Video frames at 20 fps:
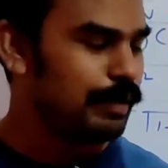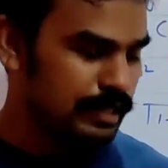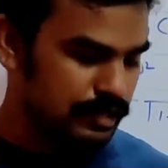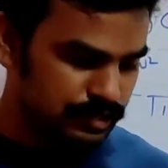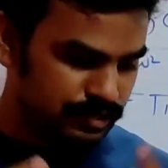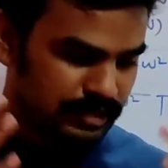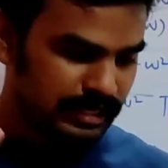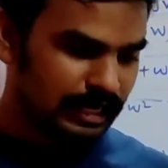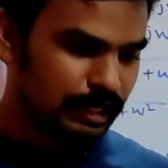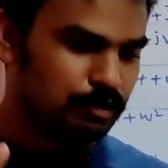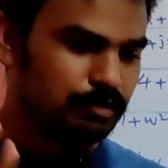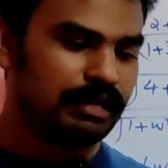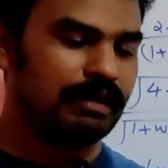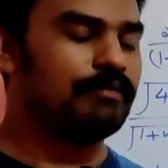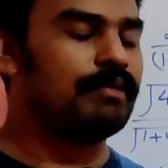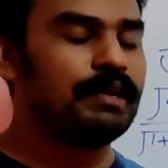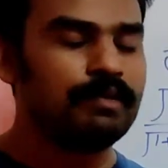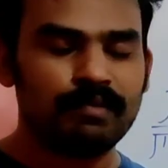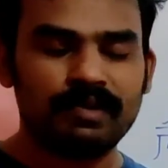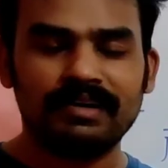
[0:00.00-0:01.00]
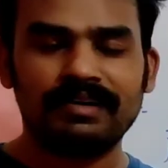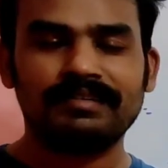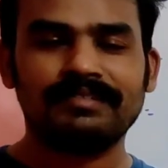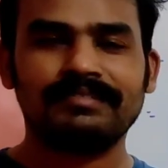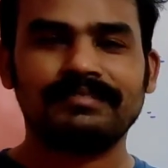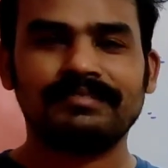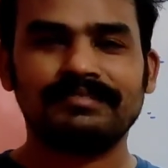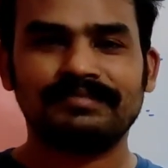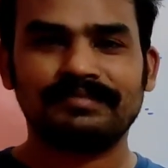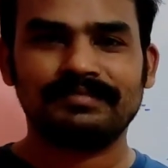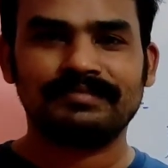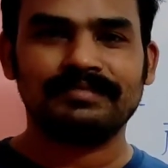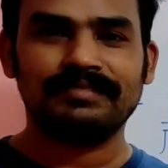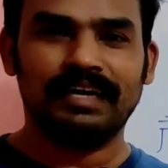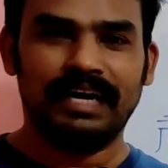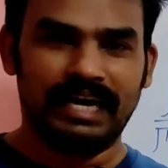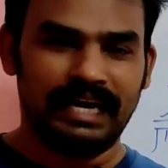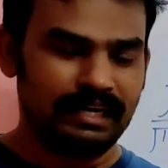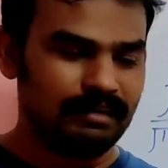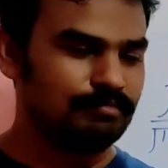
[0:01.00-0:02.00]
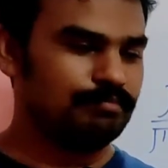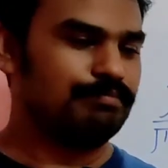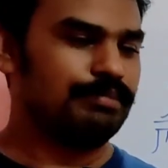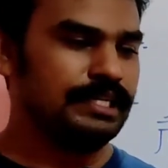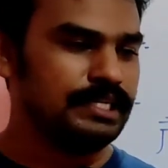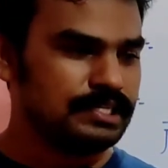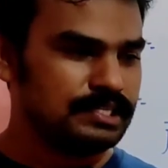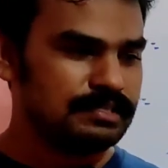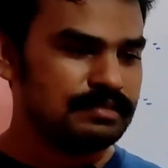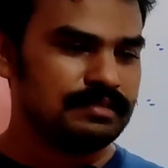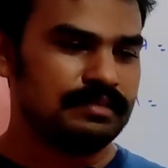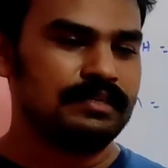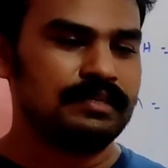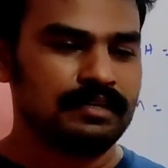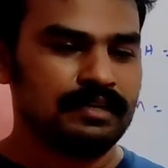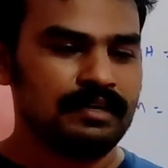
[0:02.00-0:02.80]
please share to everyone and please